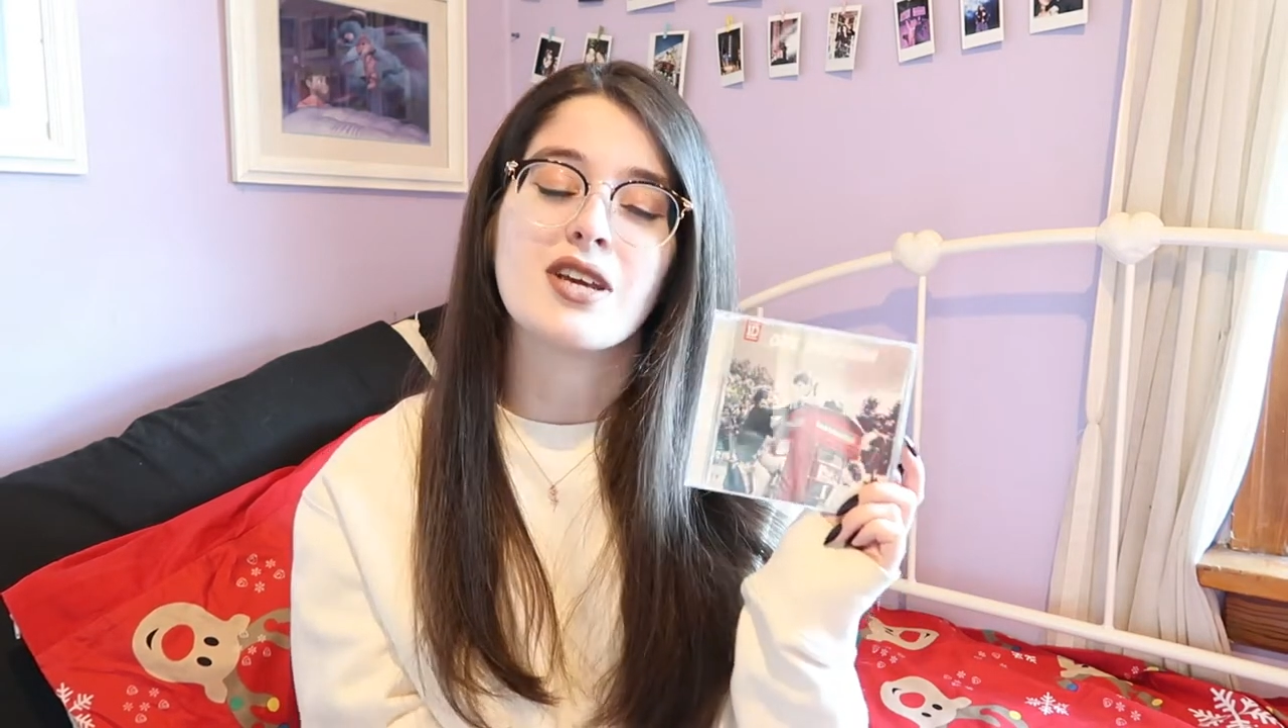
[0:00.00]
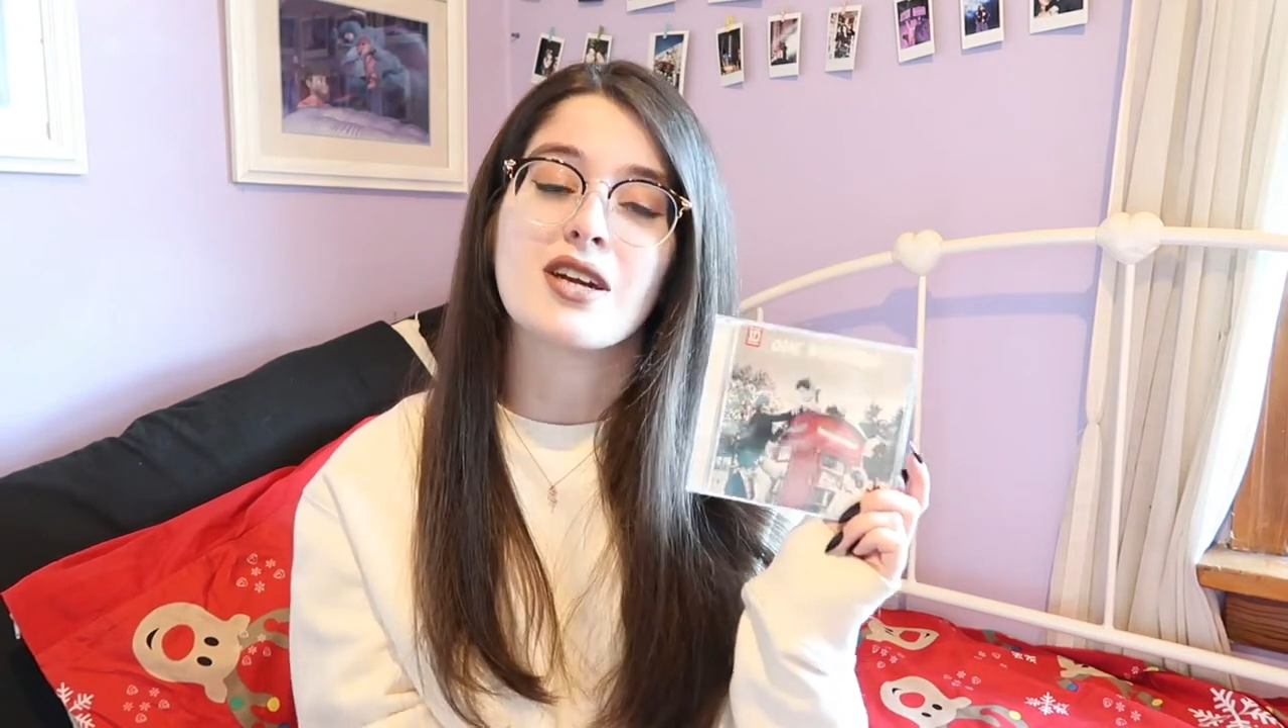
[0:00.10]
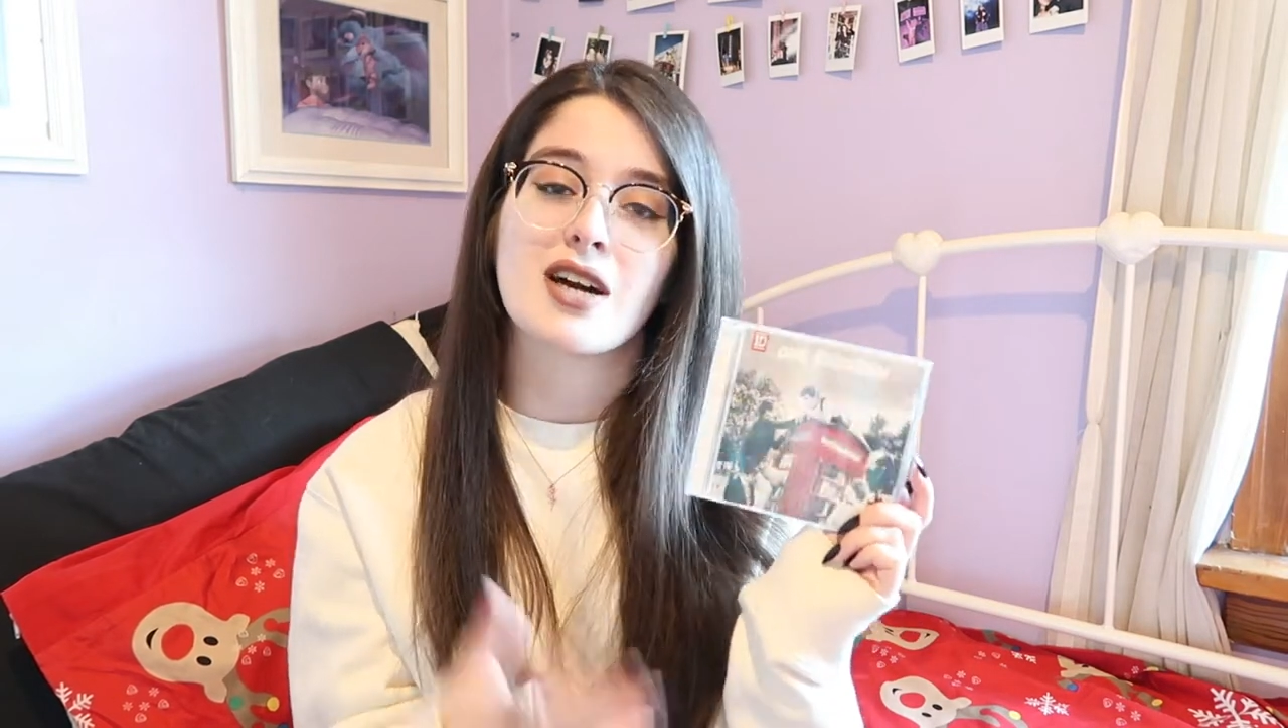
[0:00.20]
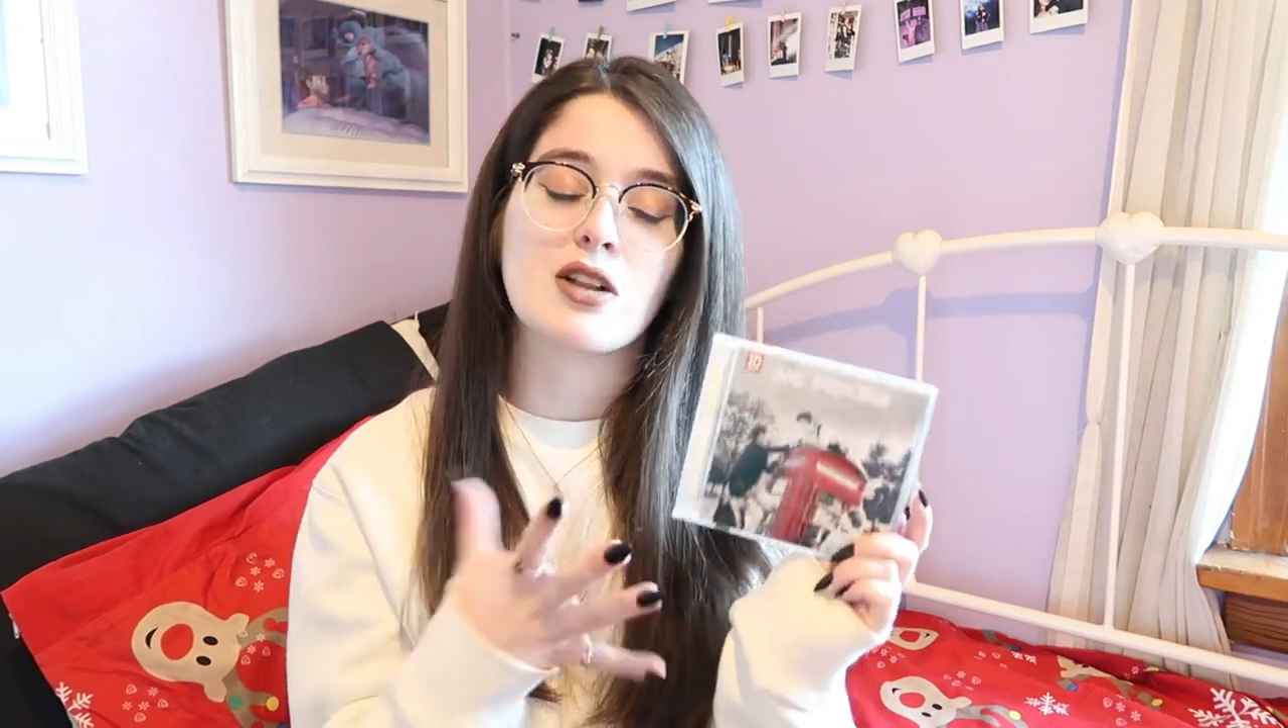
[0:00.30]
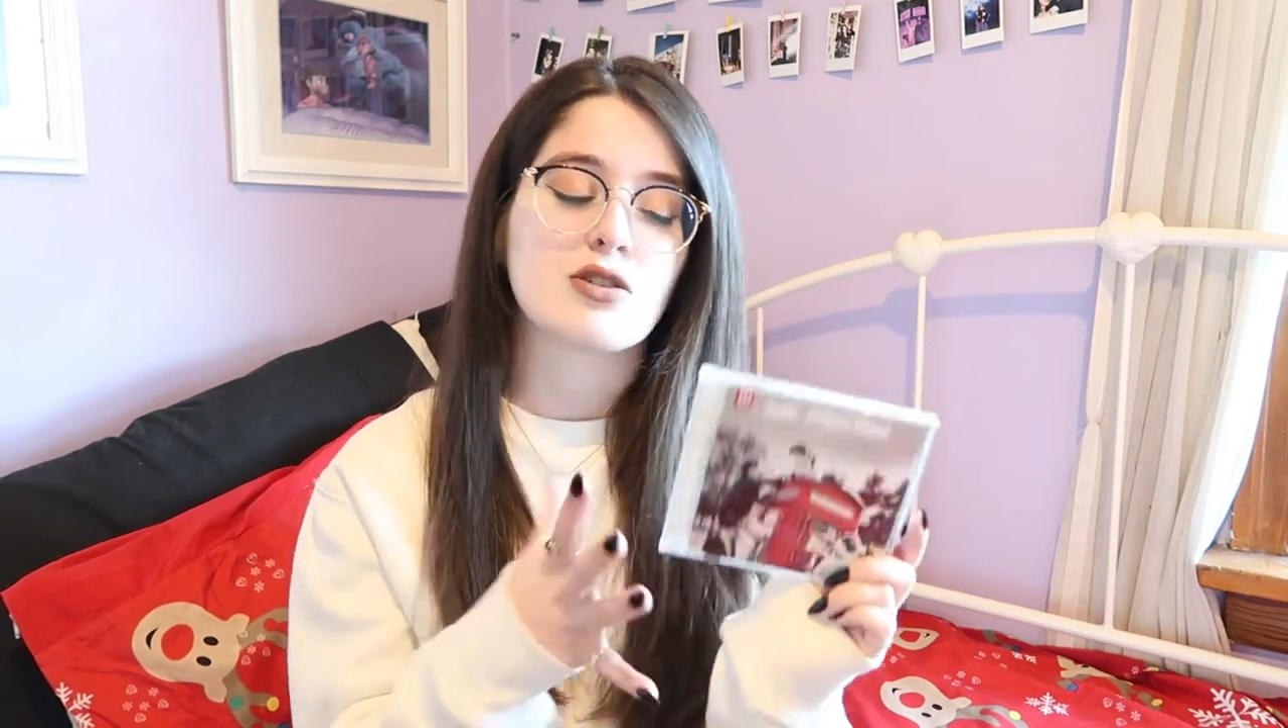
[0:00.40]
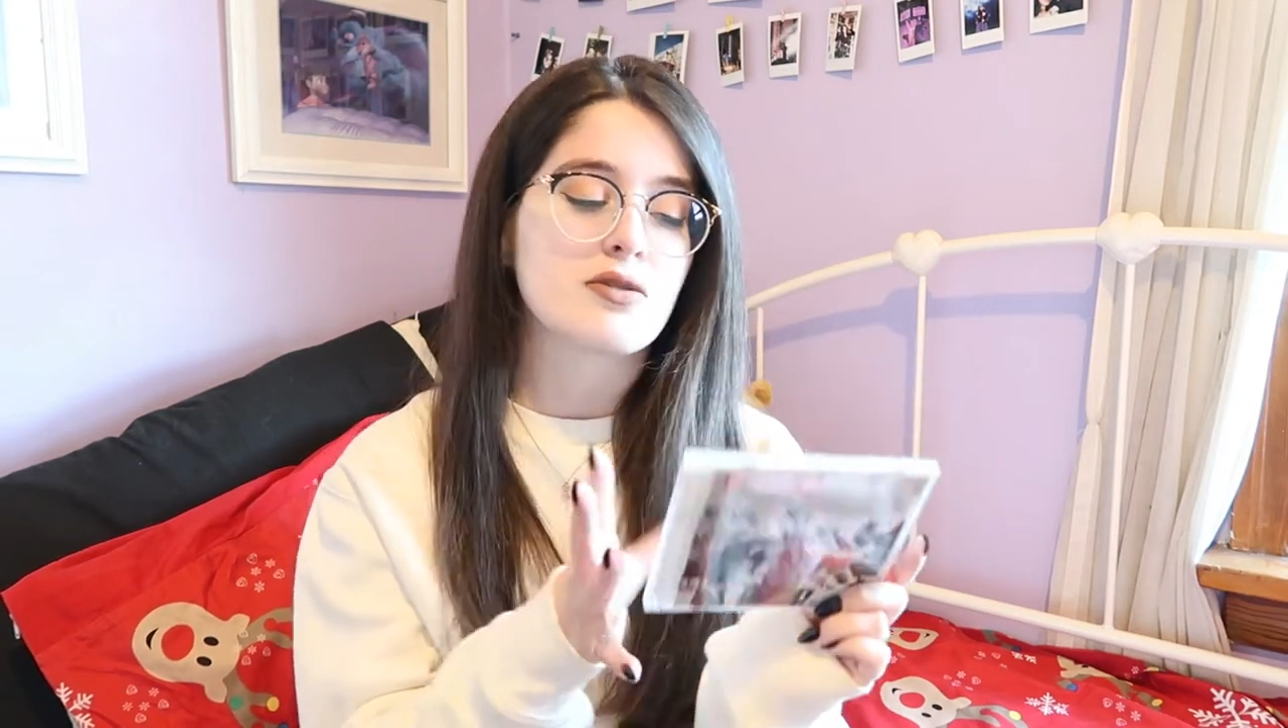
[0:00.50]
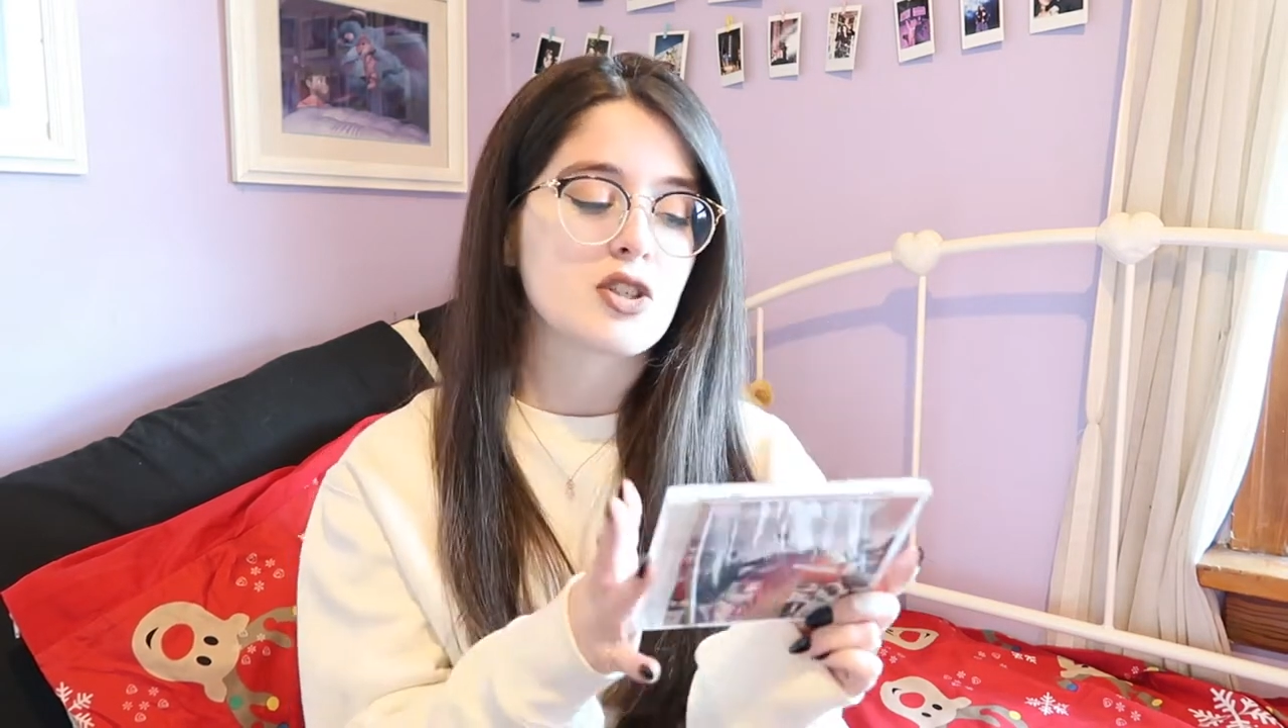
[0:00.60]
the colored